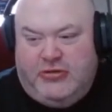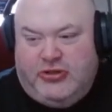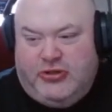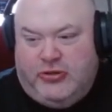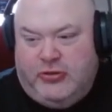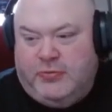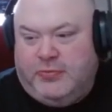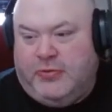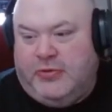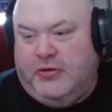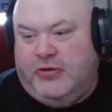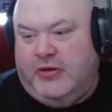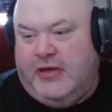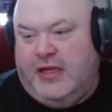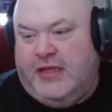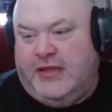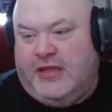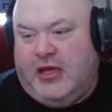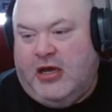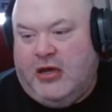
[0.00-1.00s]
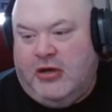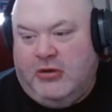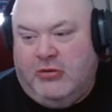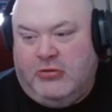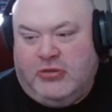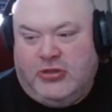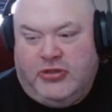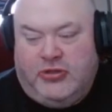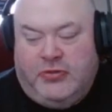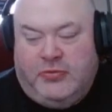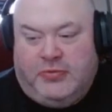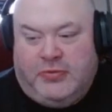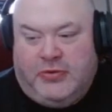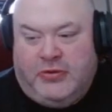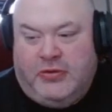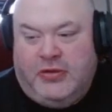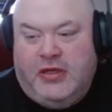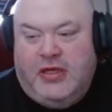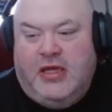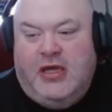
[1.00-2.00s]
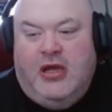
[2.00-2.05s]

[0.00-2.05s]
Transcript: Trooper, and the Auto Trooper